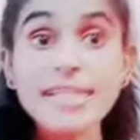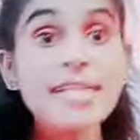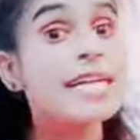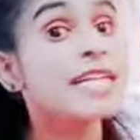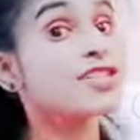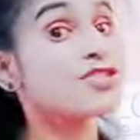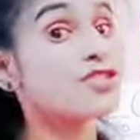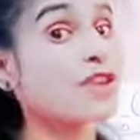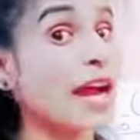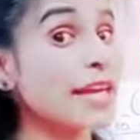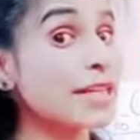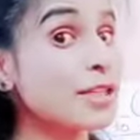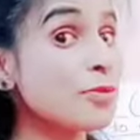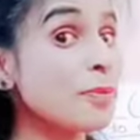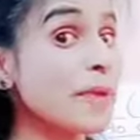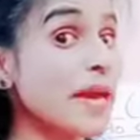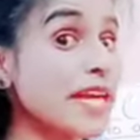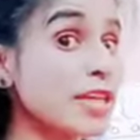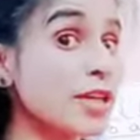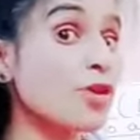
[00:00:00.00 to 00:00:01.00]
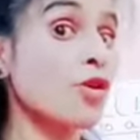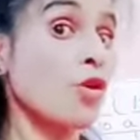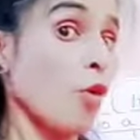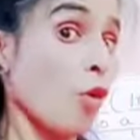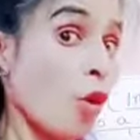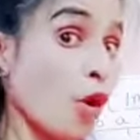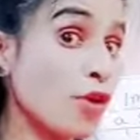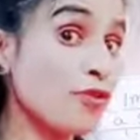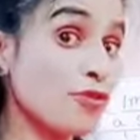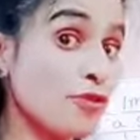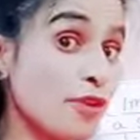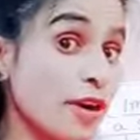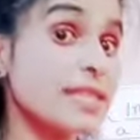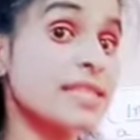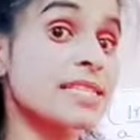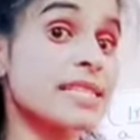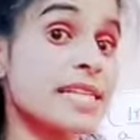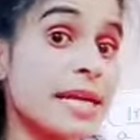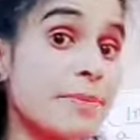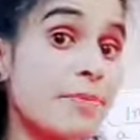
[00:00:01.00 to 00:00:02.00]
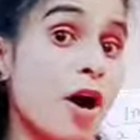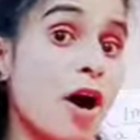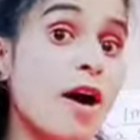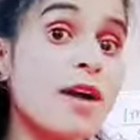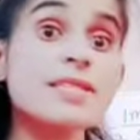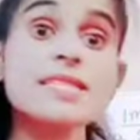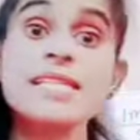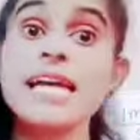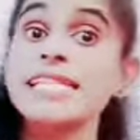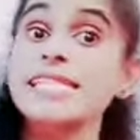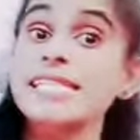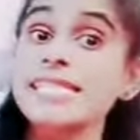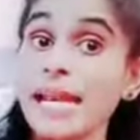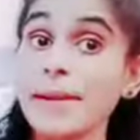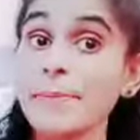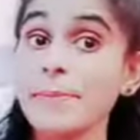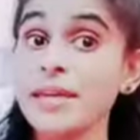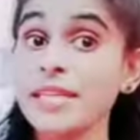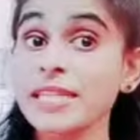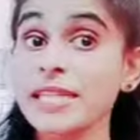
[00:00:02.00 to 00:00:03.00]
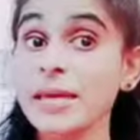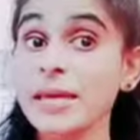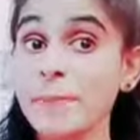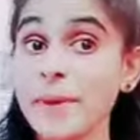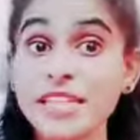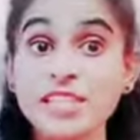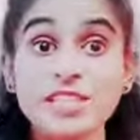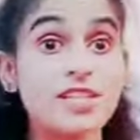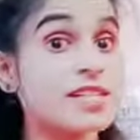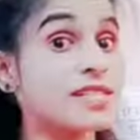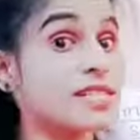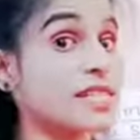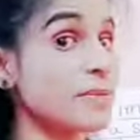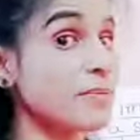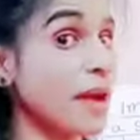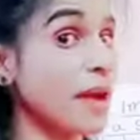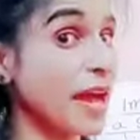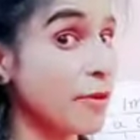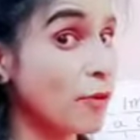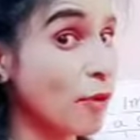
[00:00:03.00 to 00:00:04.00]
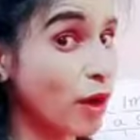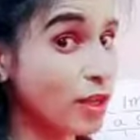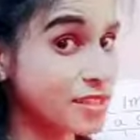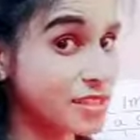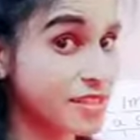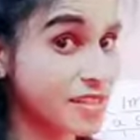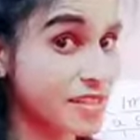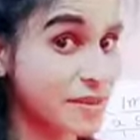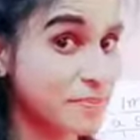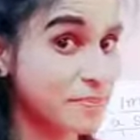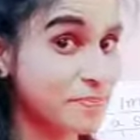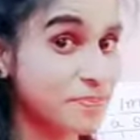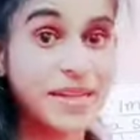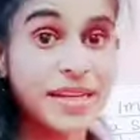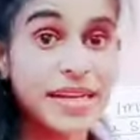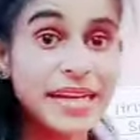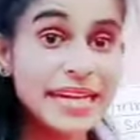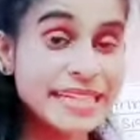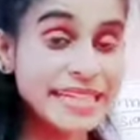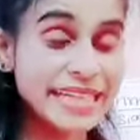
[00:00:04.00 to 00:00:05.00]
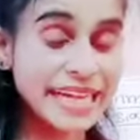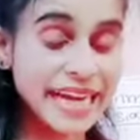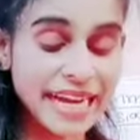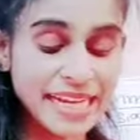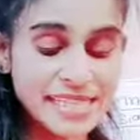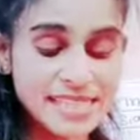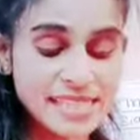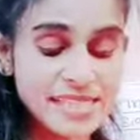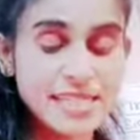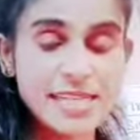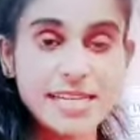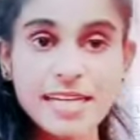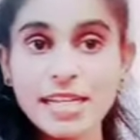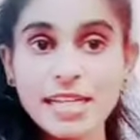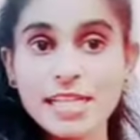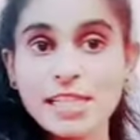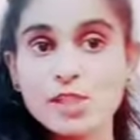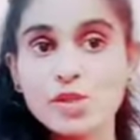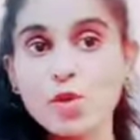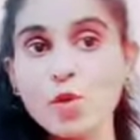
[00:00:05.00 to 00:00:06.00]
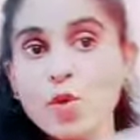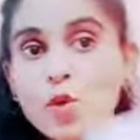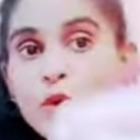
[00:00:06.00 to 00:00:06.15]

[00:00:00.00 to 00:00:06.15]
Try to make your own first aid box and send me the pictures in my WhatsApp. Yes? So